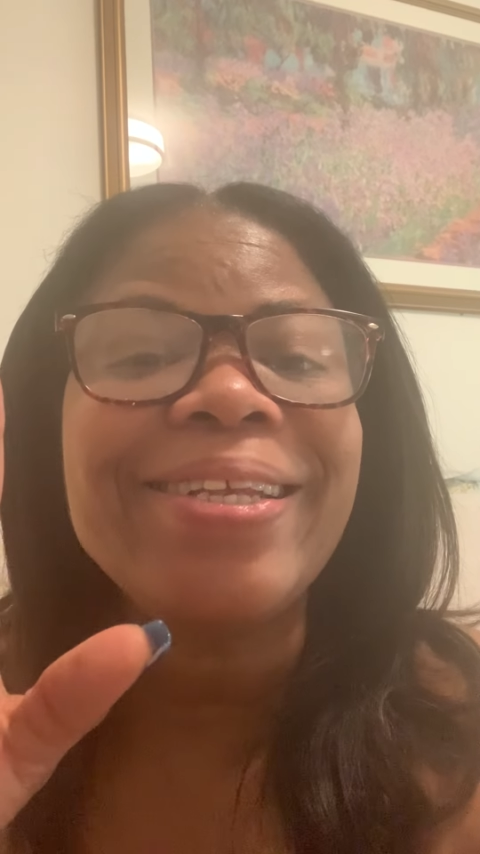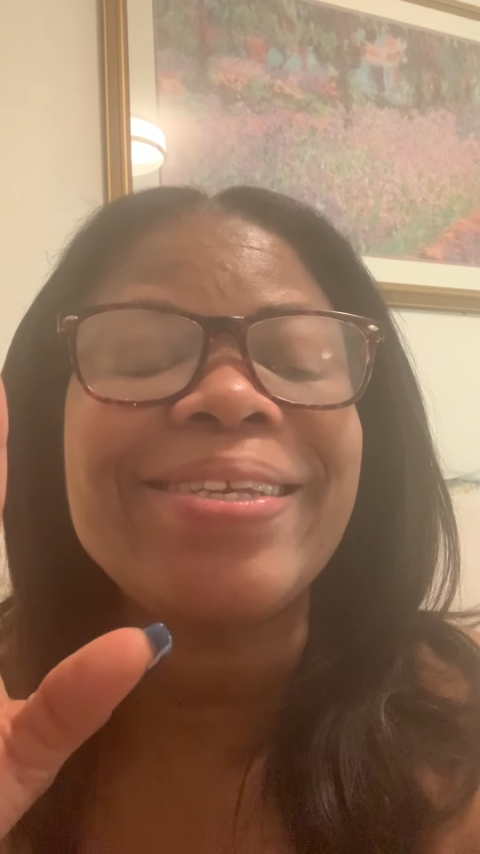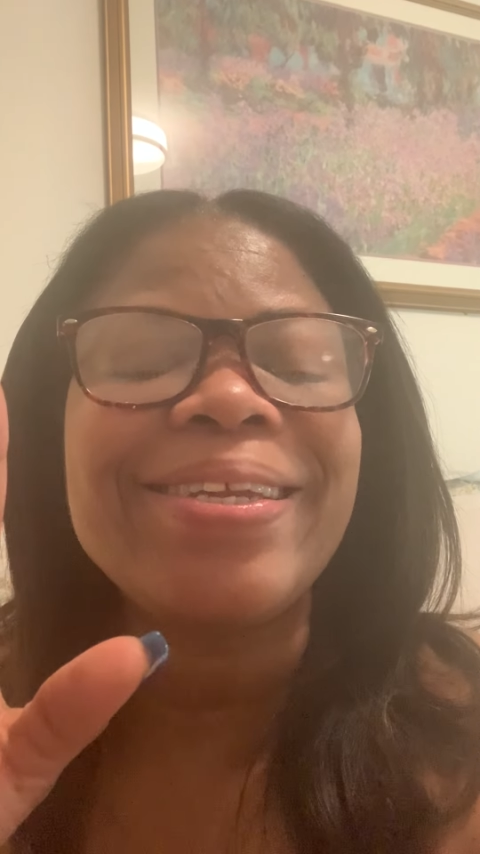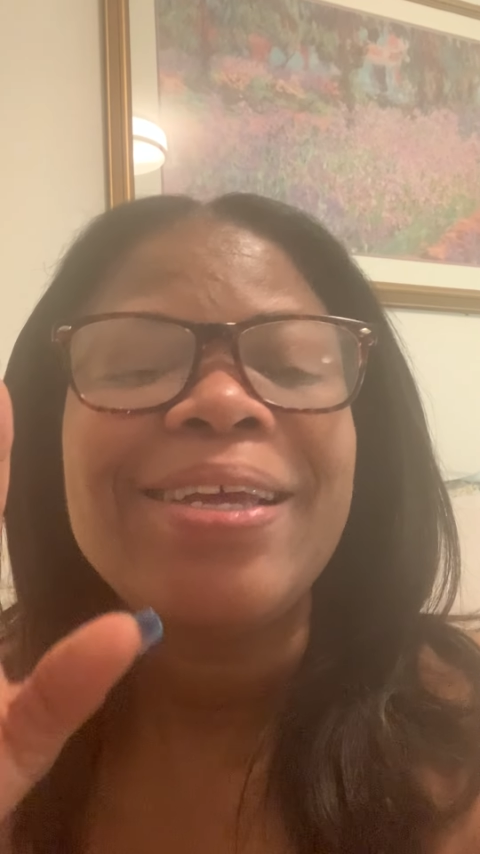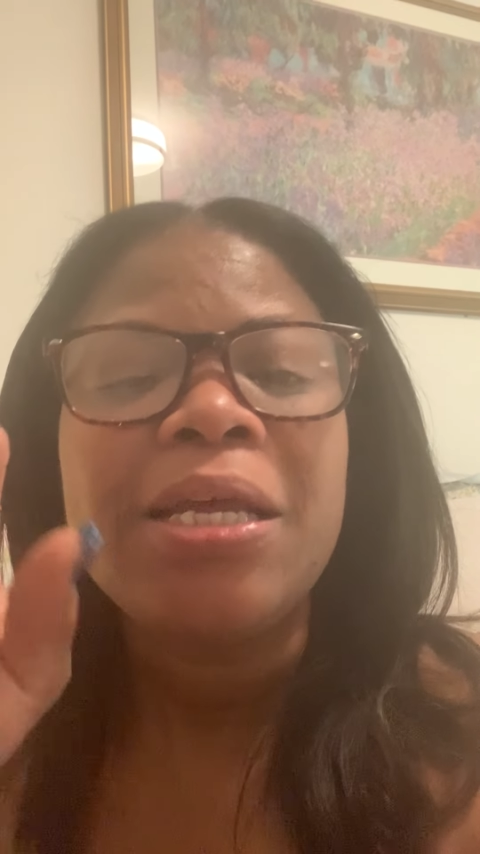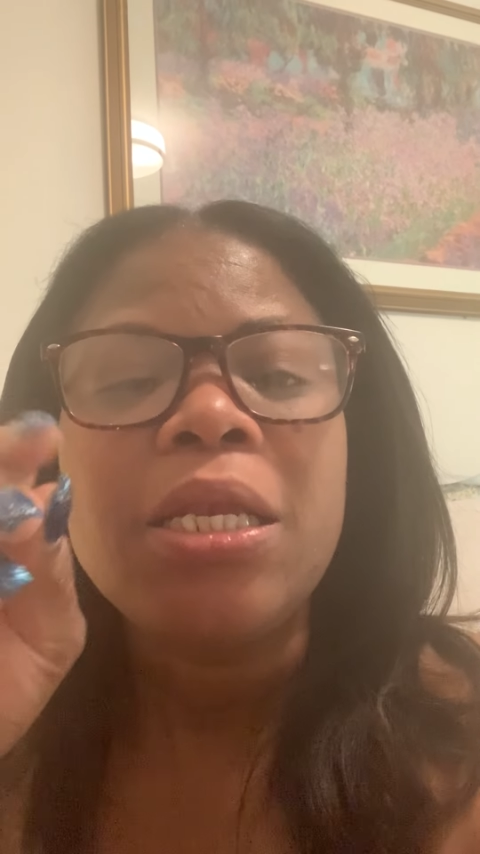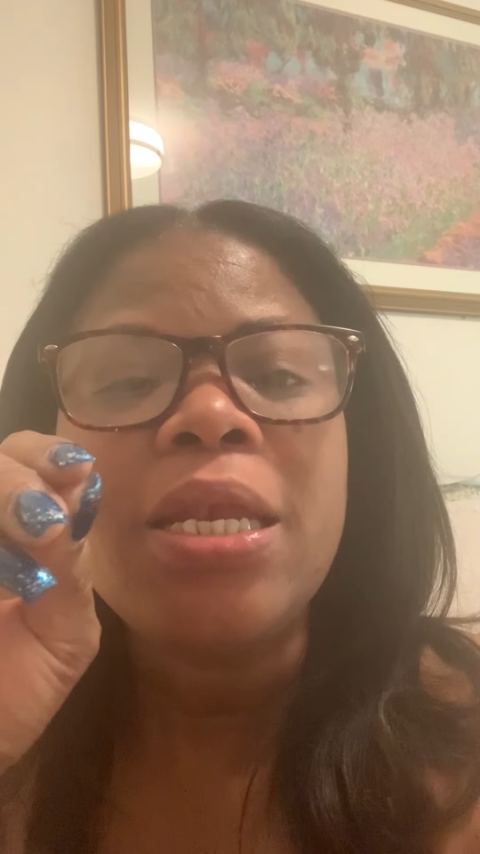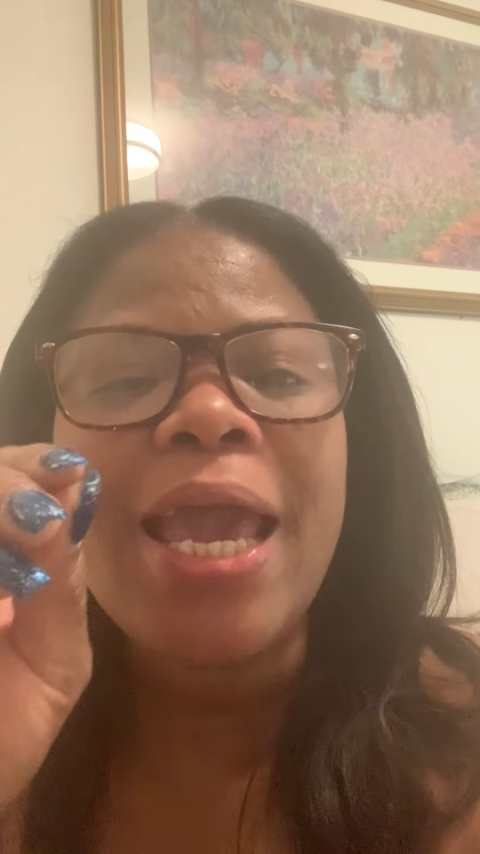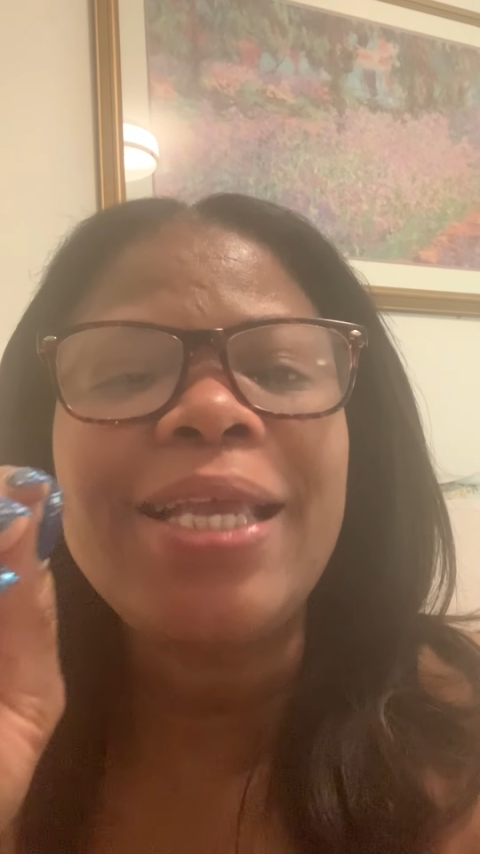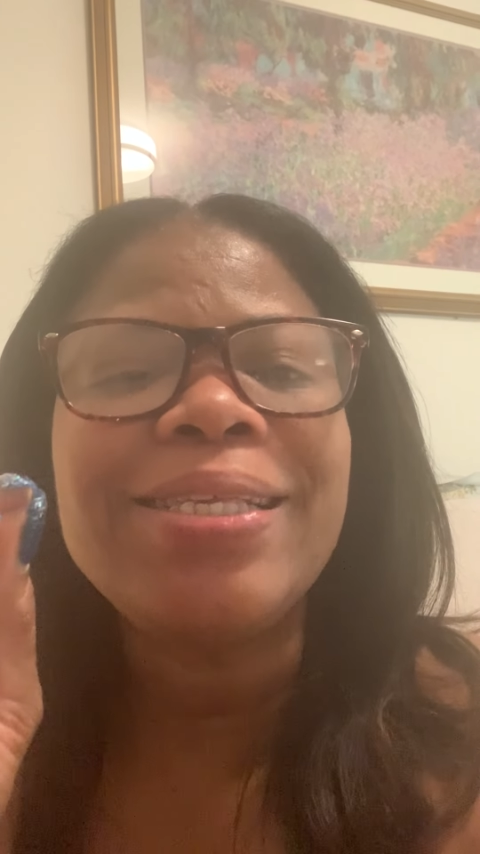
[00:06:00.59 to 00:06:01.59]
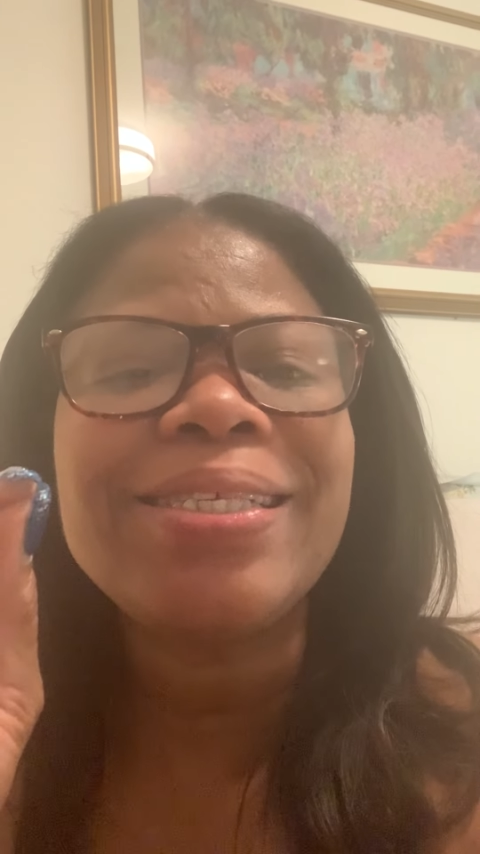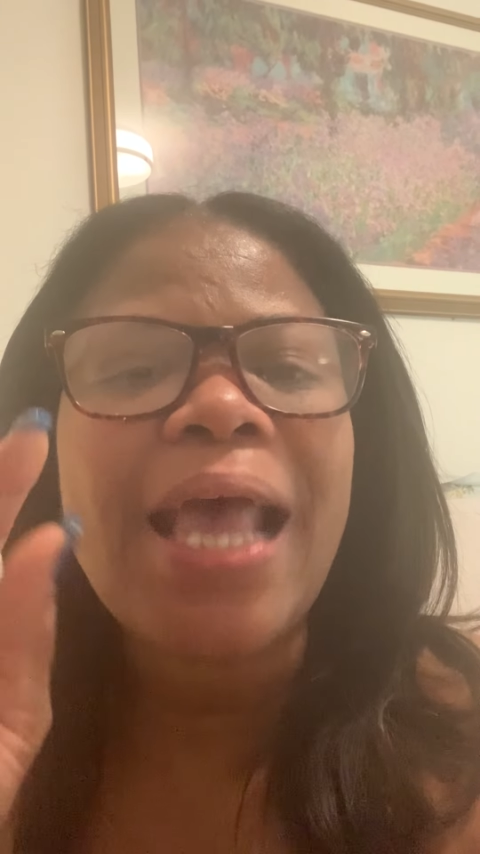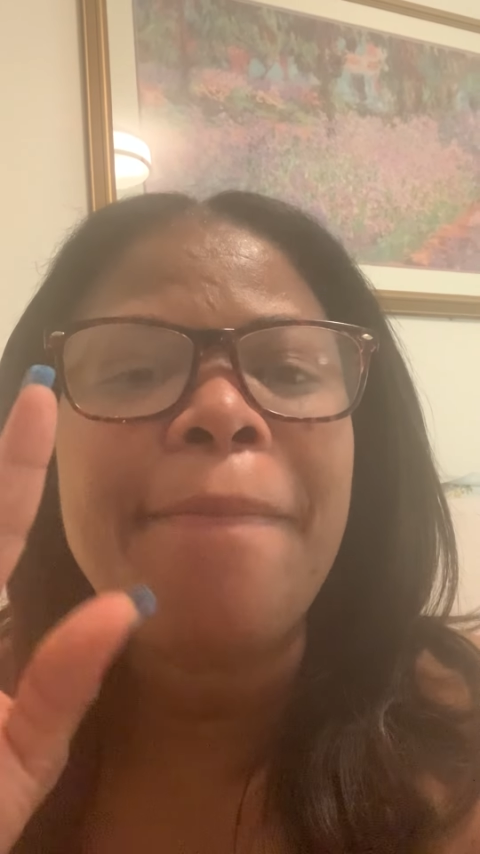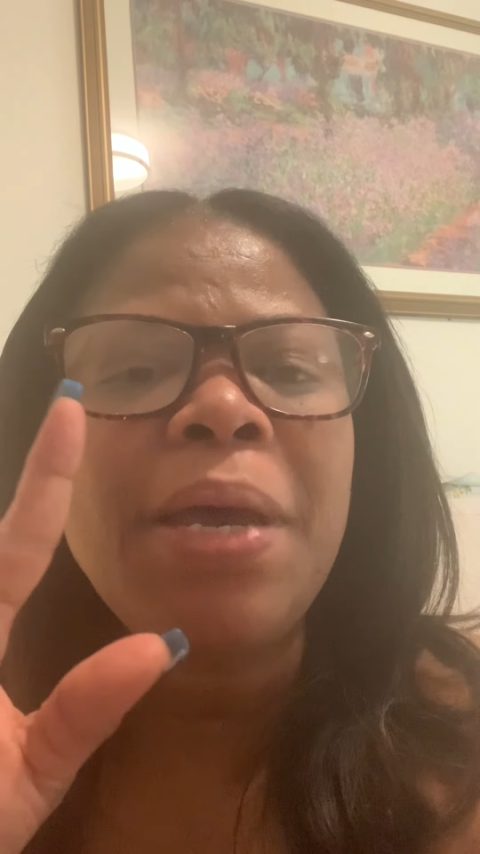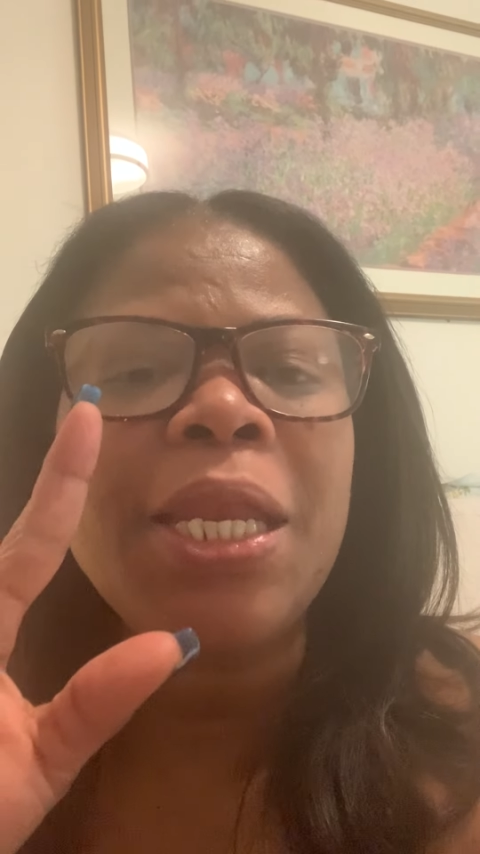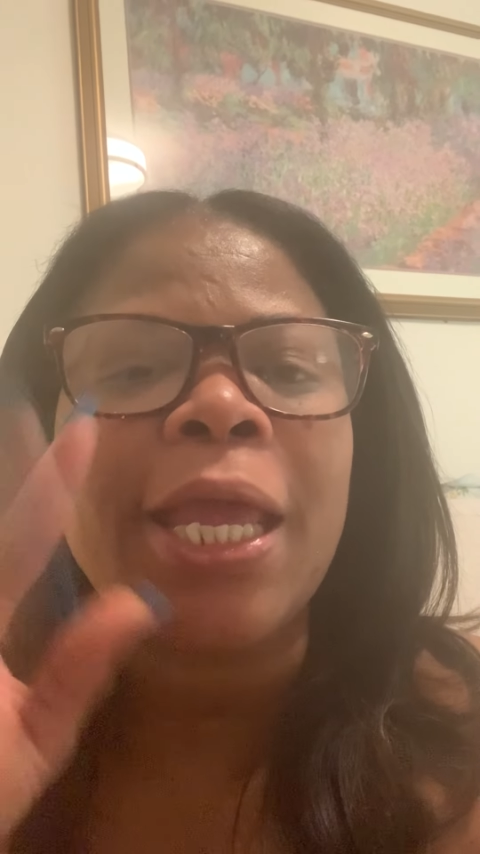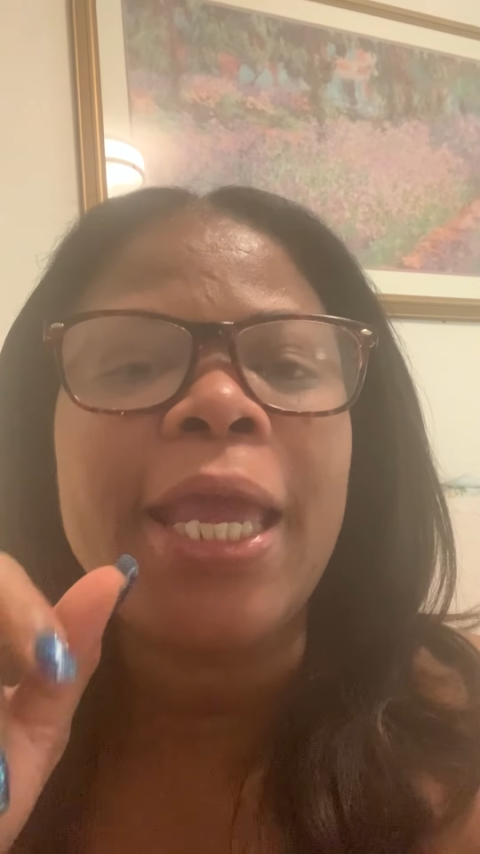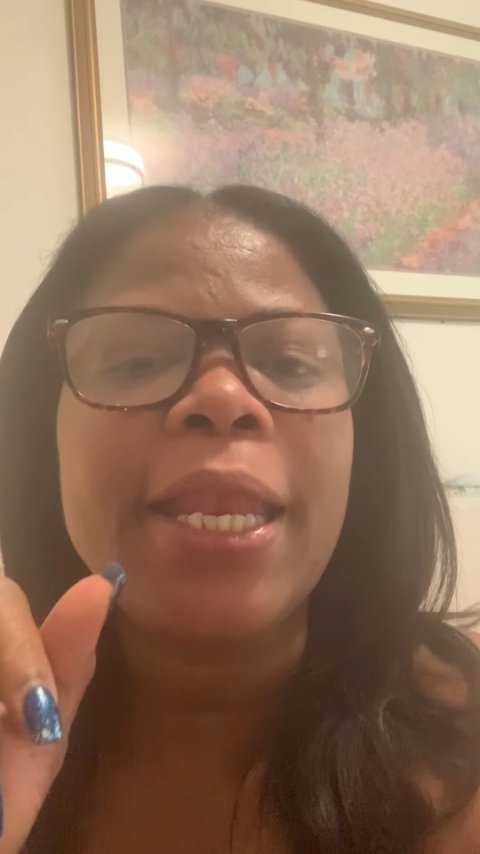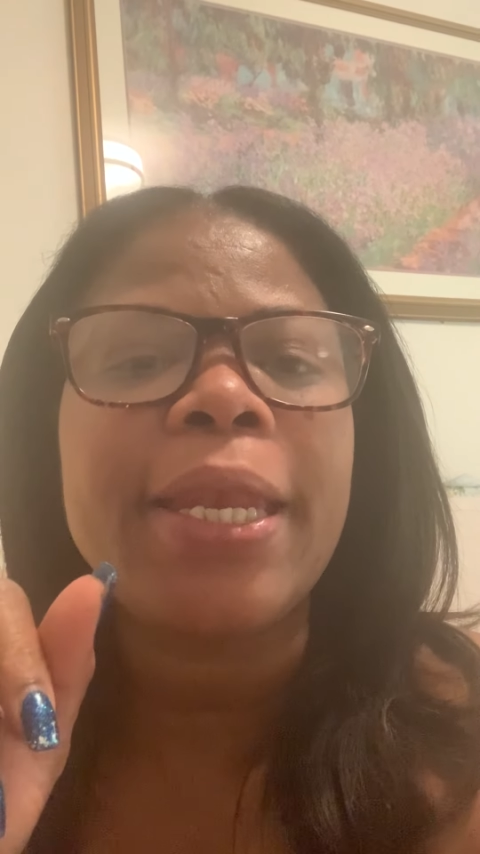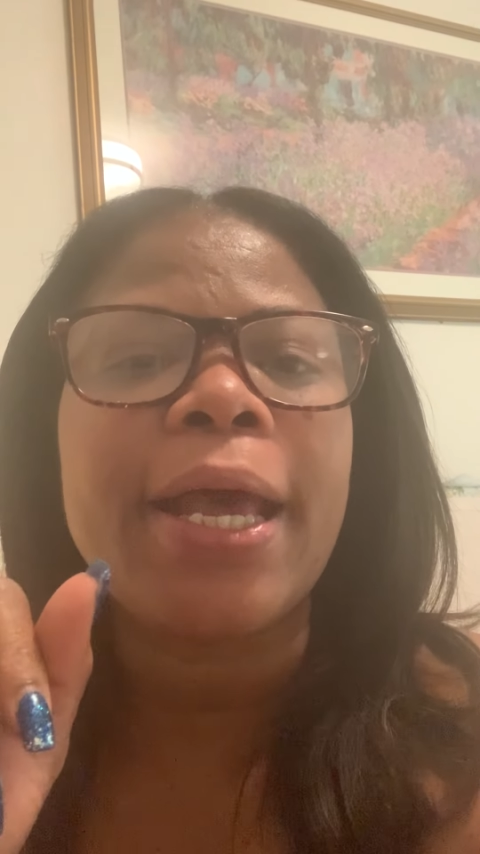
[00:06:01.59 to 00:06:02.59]
eat nice salmon
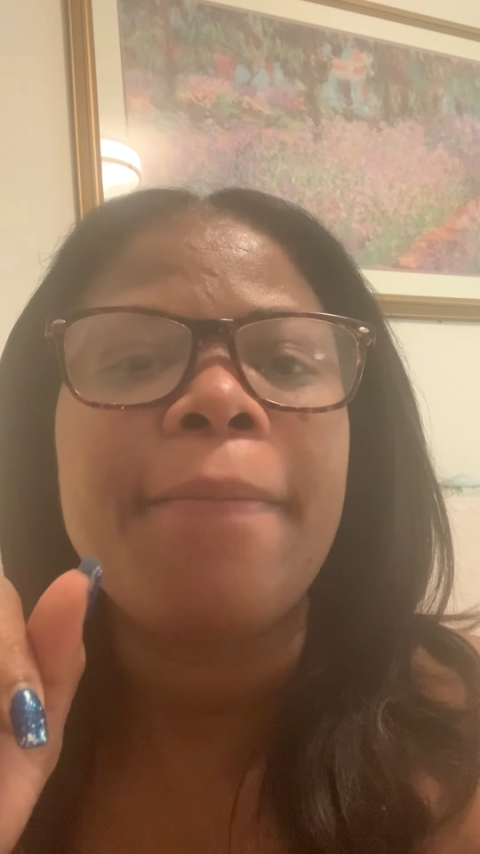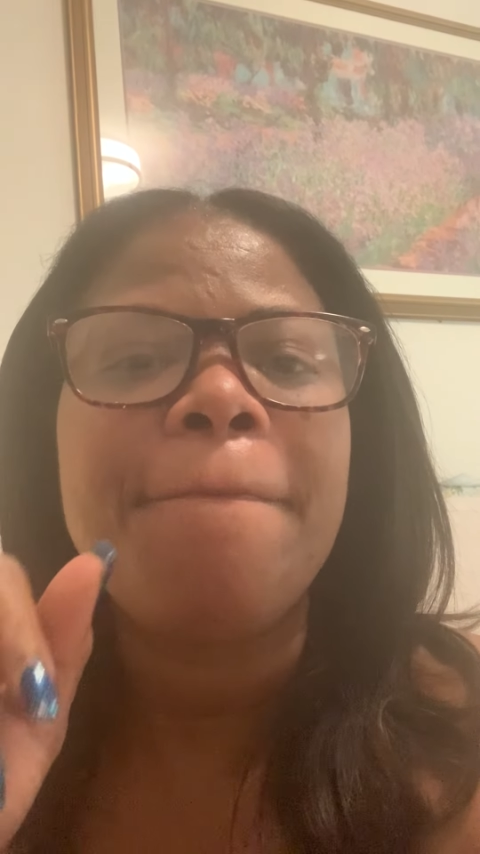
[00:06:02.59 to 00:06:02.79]
head.